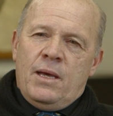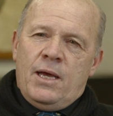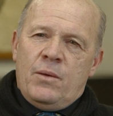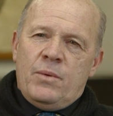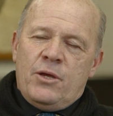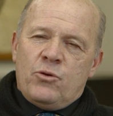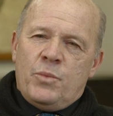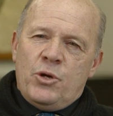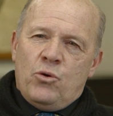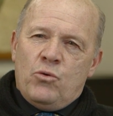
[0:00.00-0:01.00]
Um, it'll
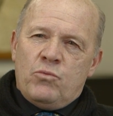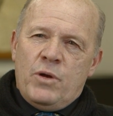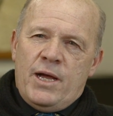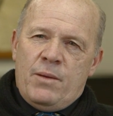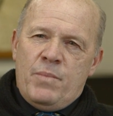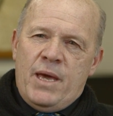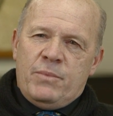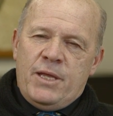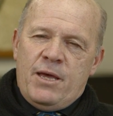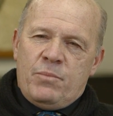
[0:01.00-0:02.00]
be all um,
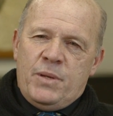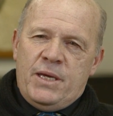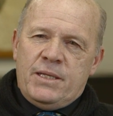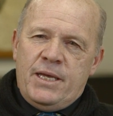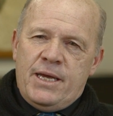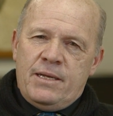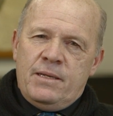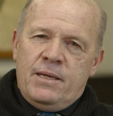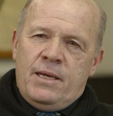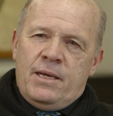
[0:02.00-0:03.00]
mapped out, pegged out.
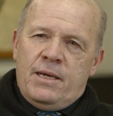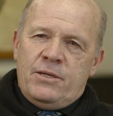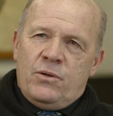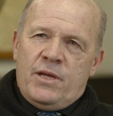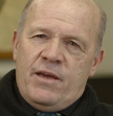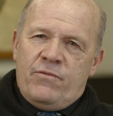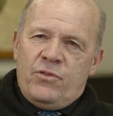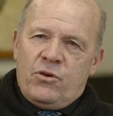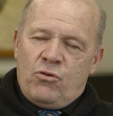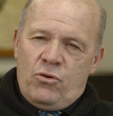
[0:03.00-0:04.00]
You'll have
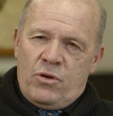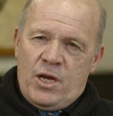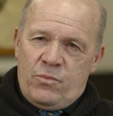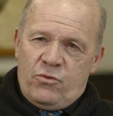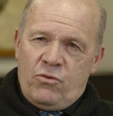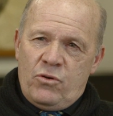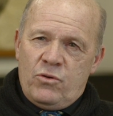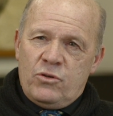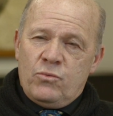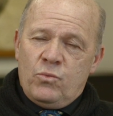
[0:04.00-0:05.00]
the crew come through
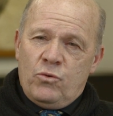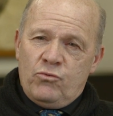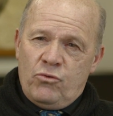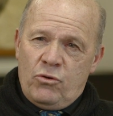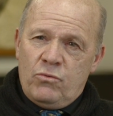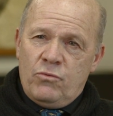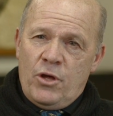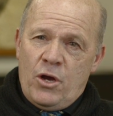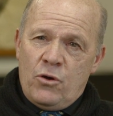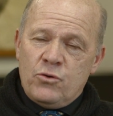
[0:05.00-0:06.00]
that will drill
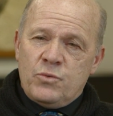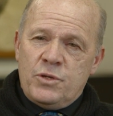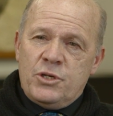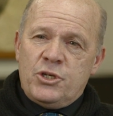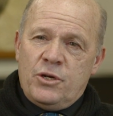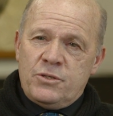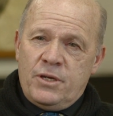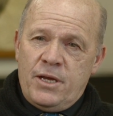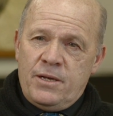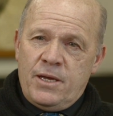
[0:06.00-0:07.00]
the holes where the shots are
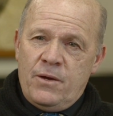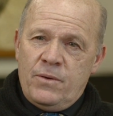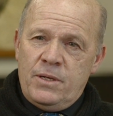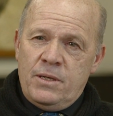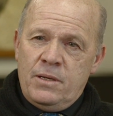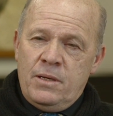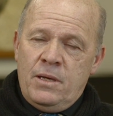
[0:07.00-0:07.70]
going to go in.